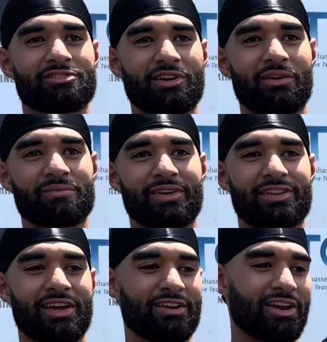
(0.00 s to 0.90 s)
So at
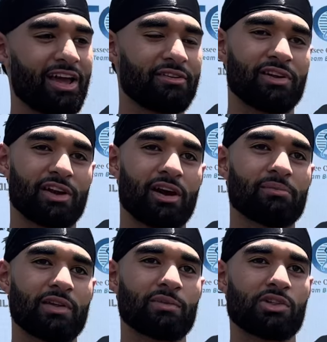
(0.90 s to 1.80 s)
the end of the day, they've done an
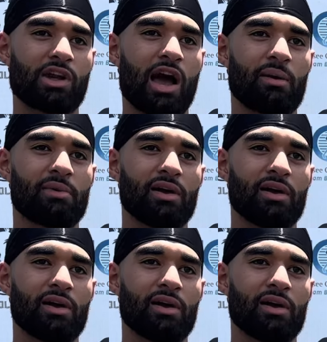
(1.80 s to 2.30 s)
unbelievable job